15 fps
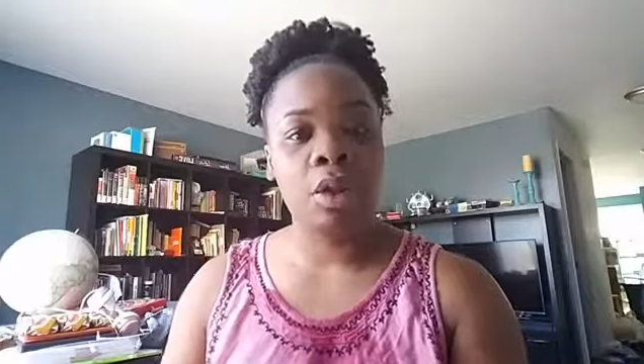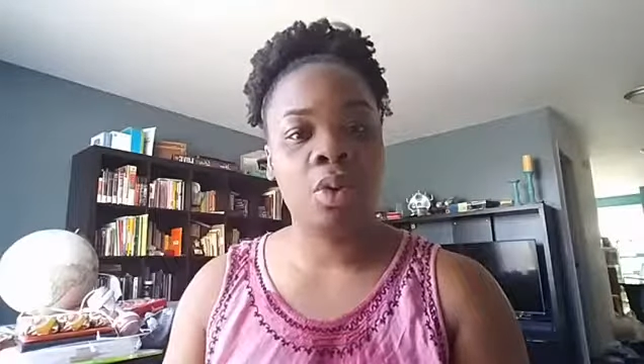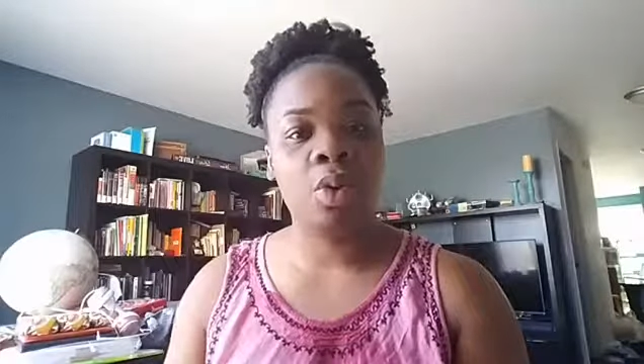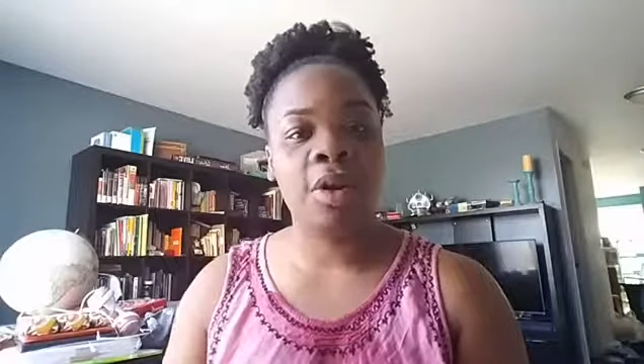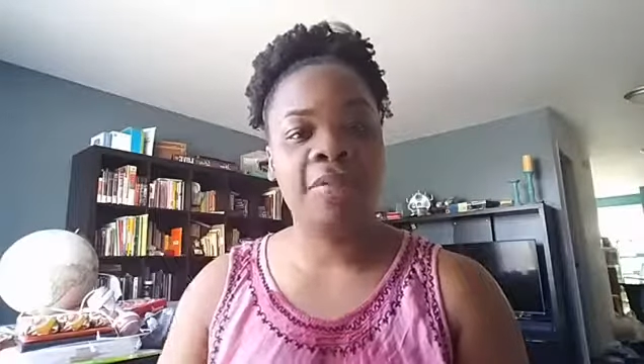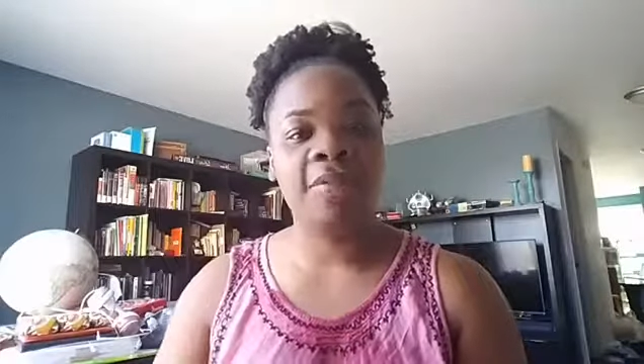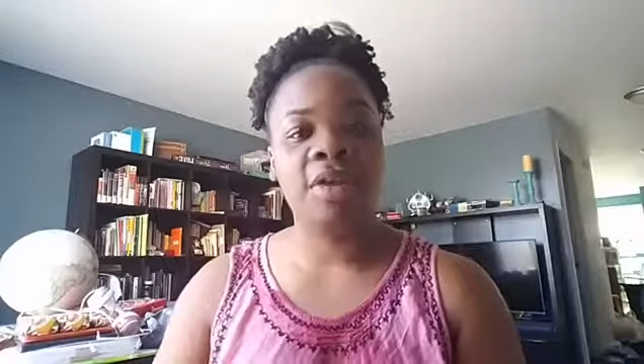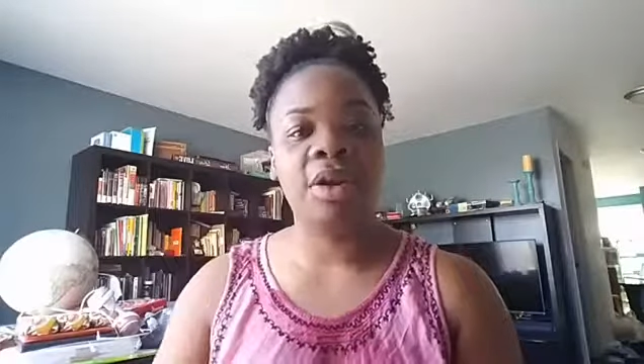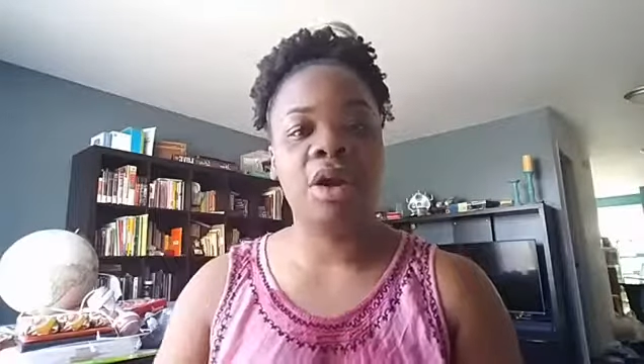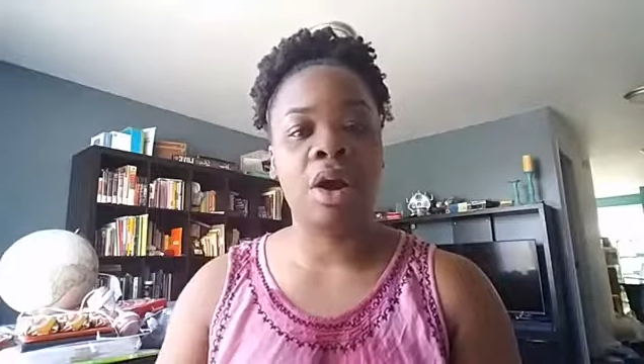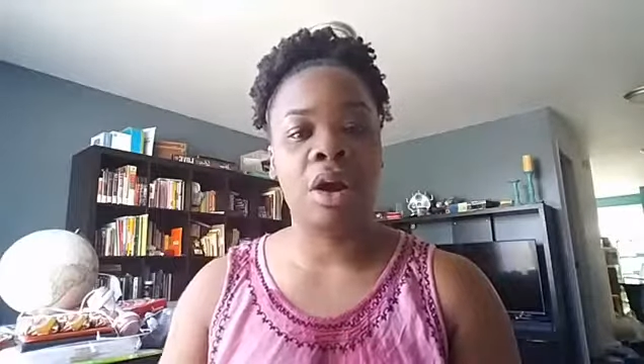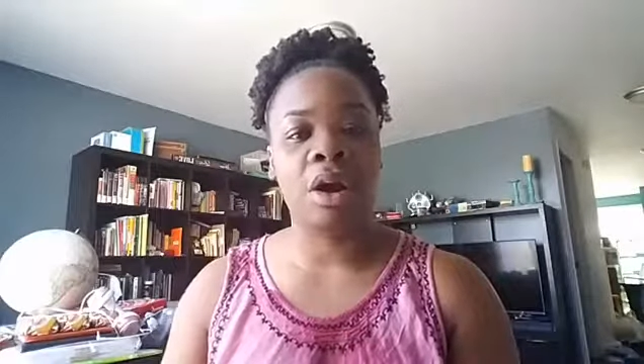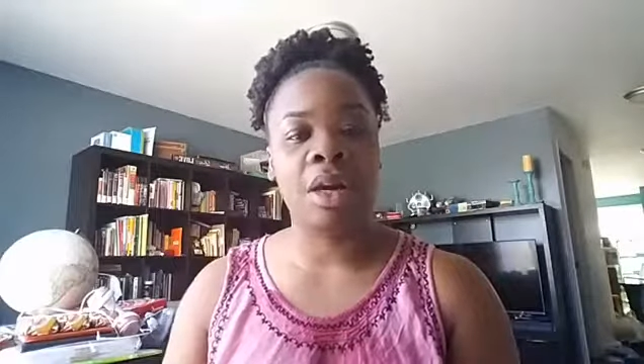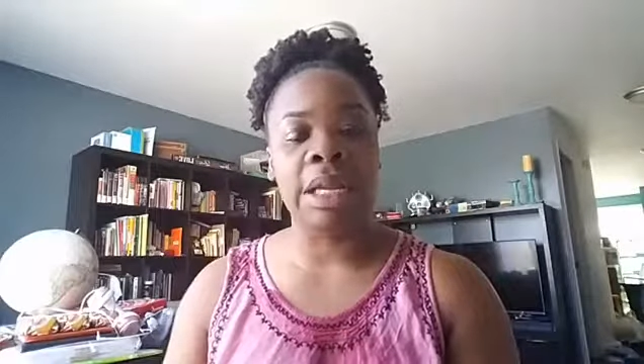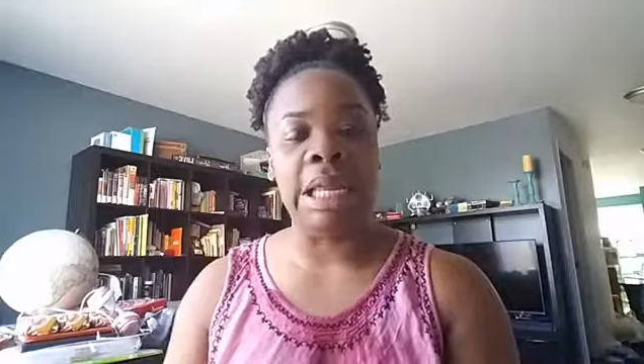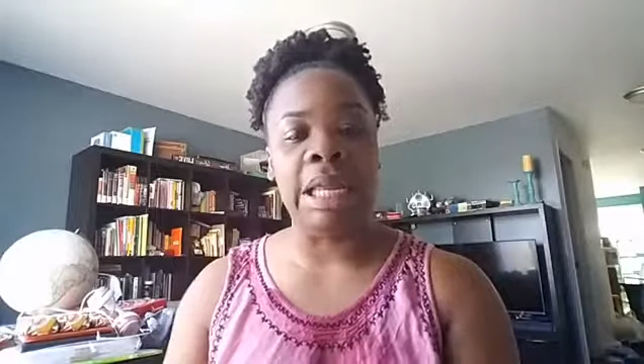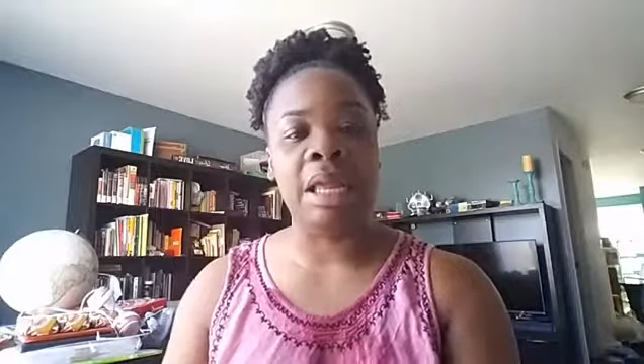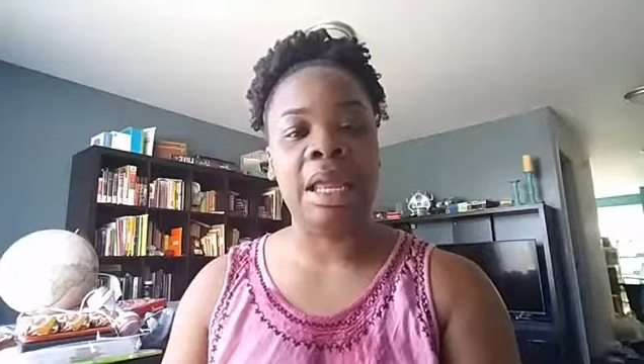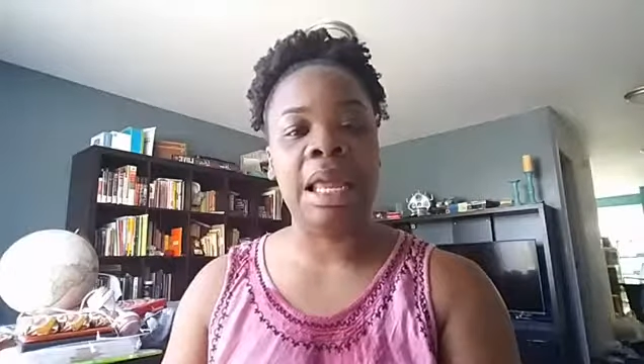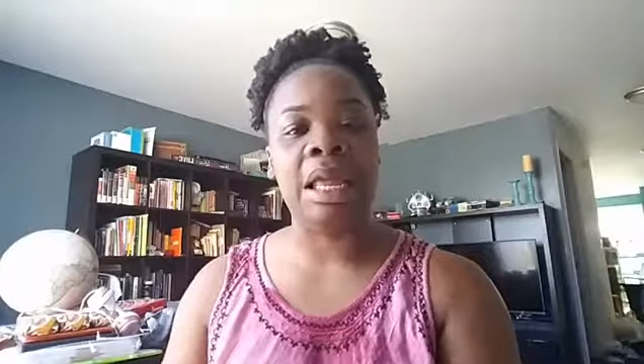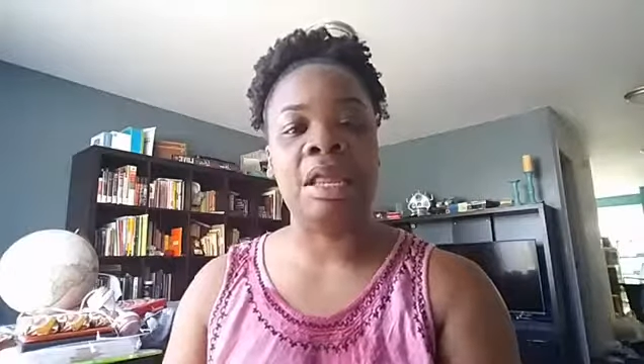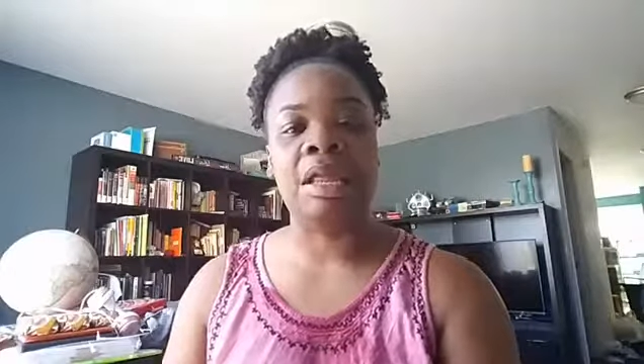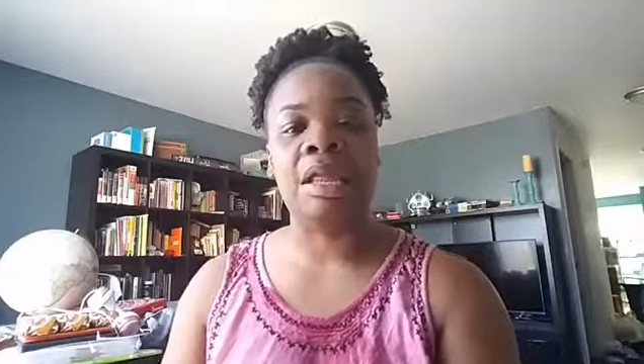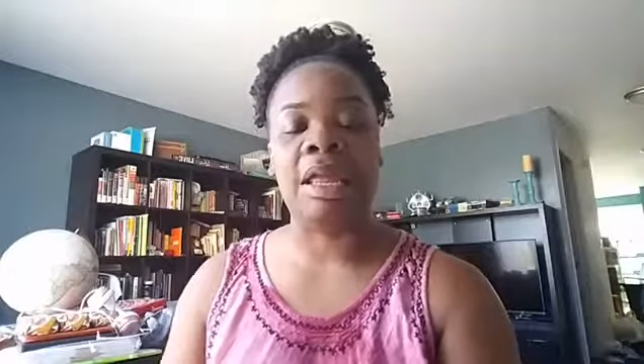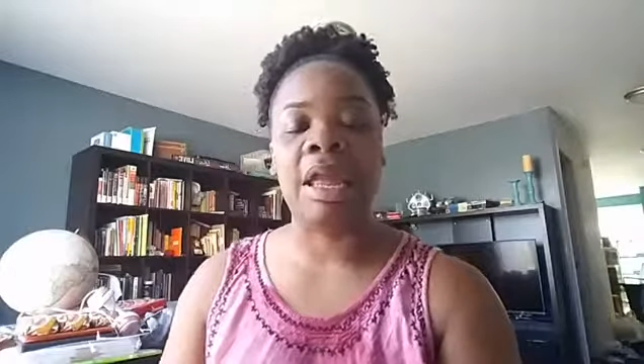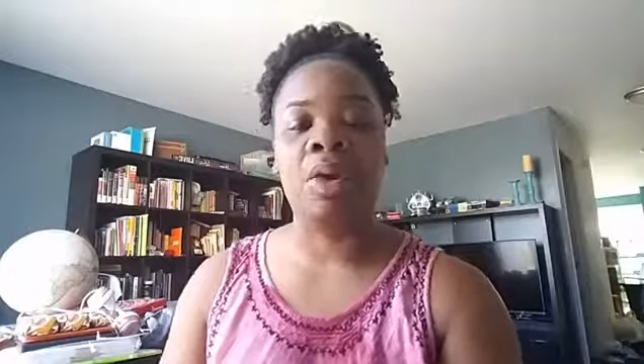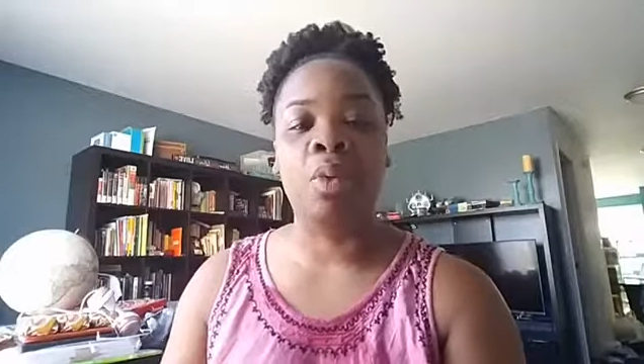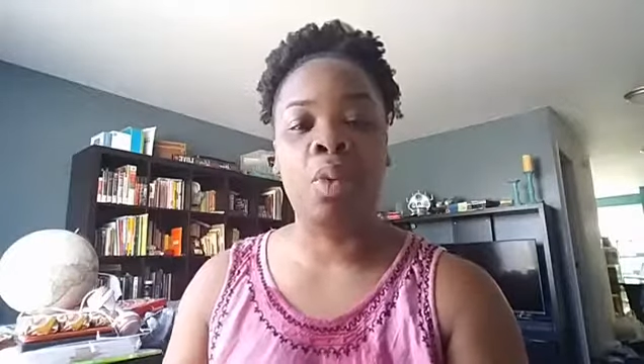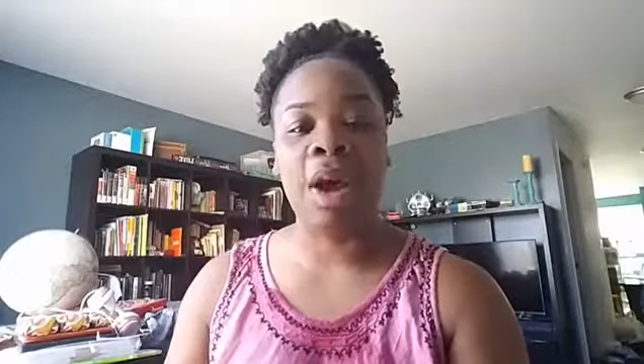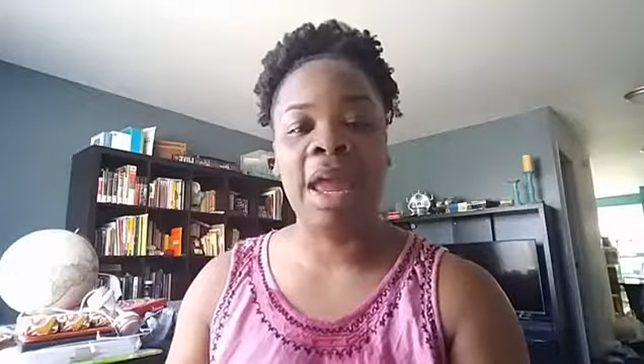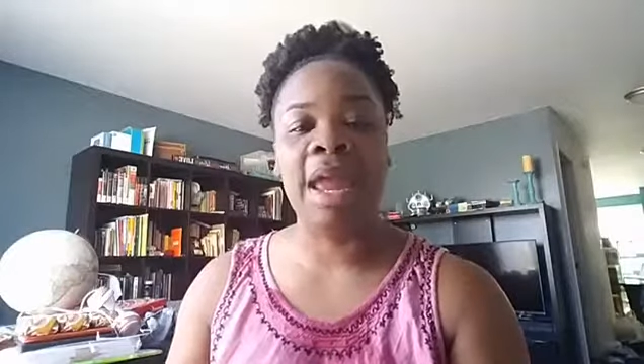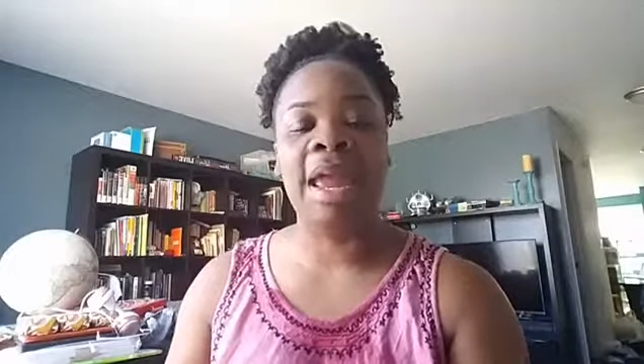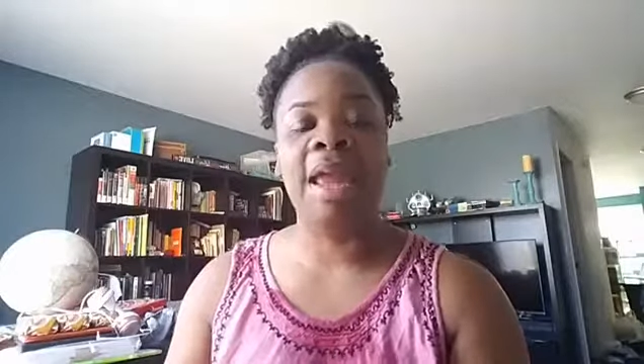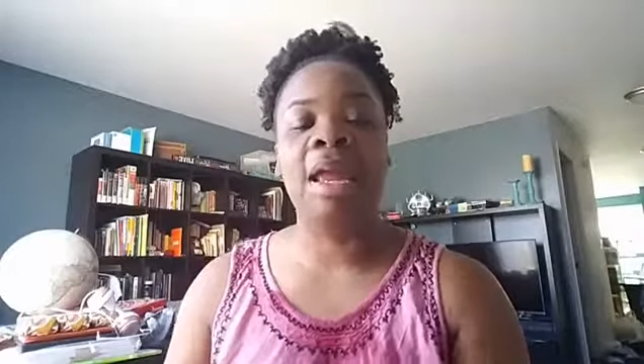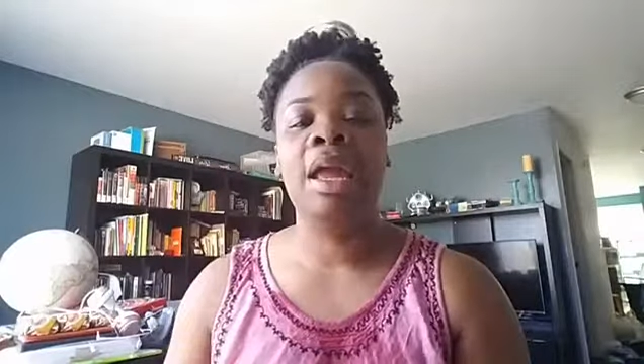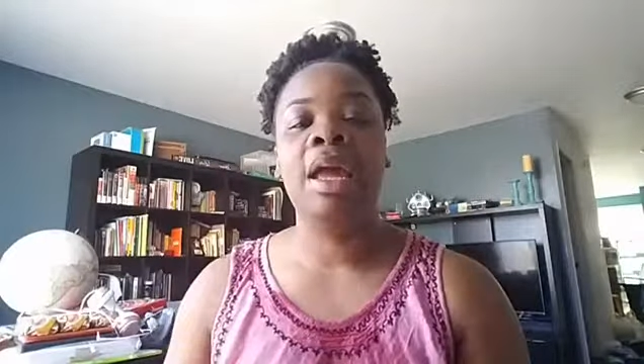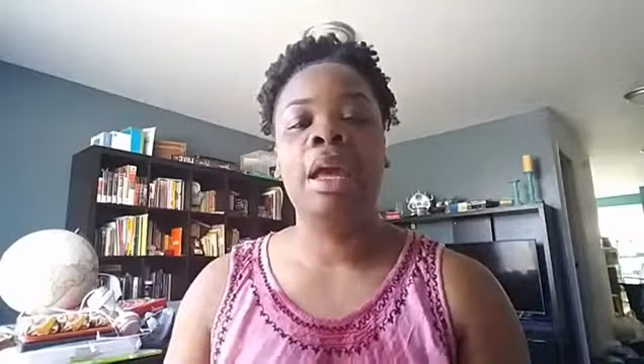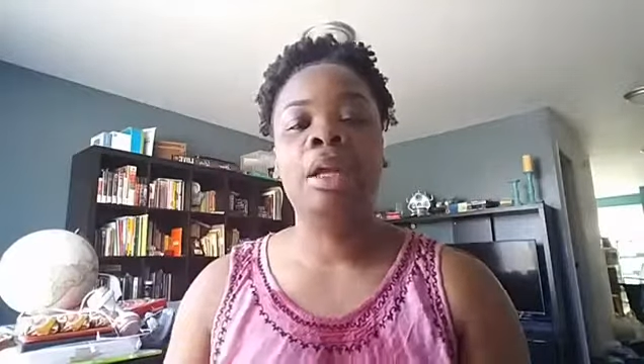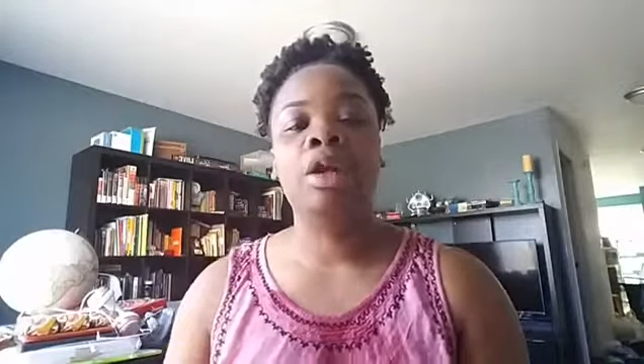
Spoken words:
square foot gardening is a way